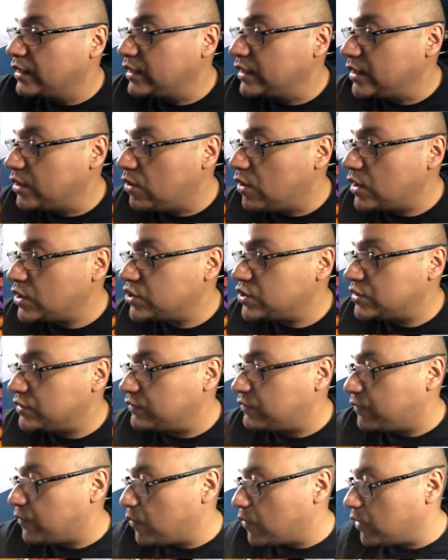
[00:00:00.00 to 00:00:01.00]
the
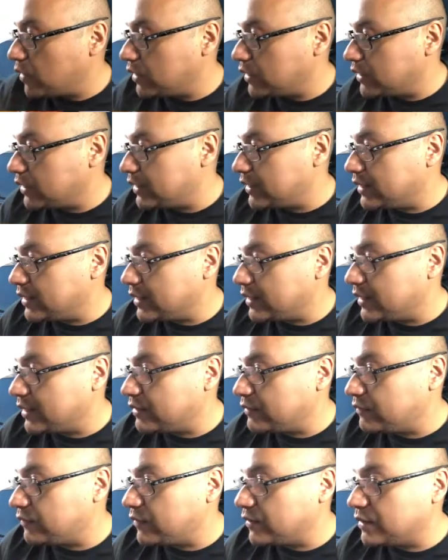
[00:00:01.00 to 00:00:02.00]
auction for
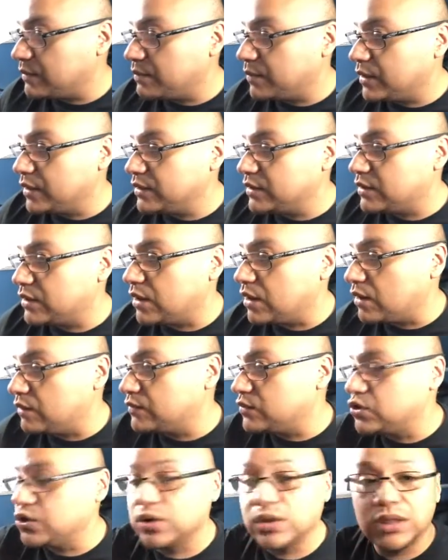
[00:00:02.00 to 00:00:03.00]
the for the month
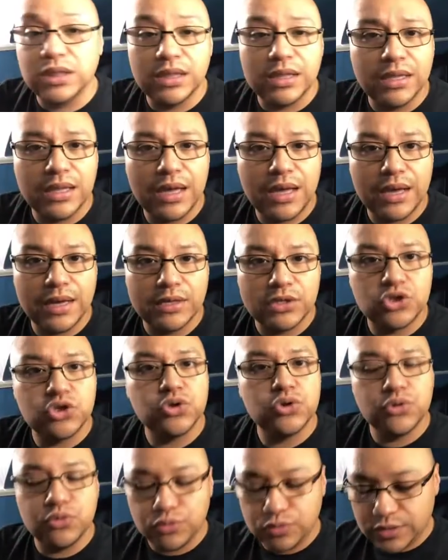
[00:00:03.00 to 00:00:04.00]
of July,
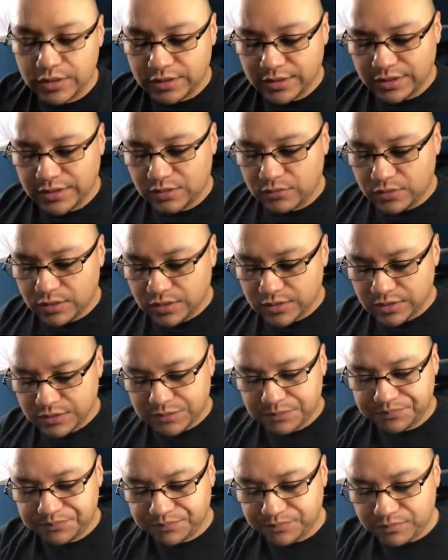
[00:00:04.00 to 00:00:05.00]
June, I think it
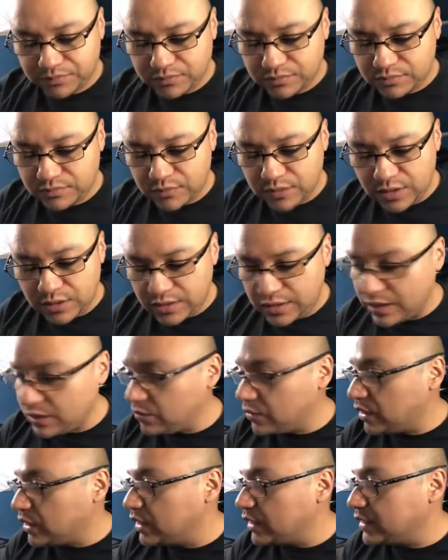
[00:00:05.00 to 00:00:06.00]
was.
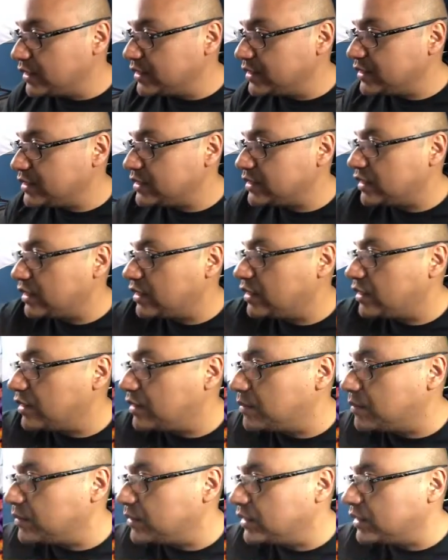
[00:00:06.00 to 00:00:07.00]
It was
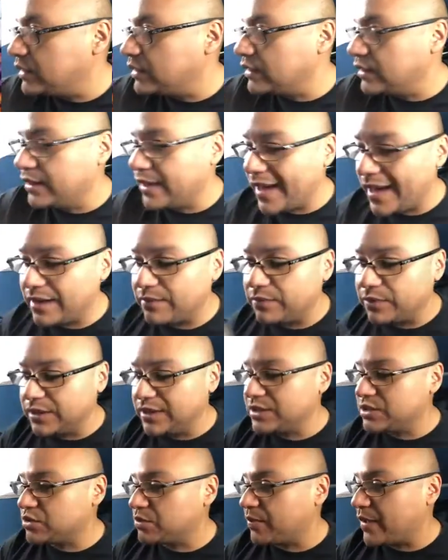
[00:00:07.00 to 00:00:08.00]
um, that
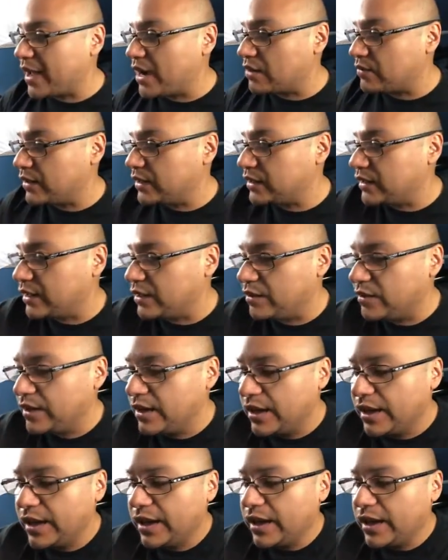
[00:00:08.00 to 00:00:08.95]
blister pack right there,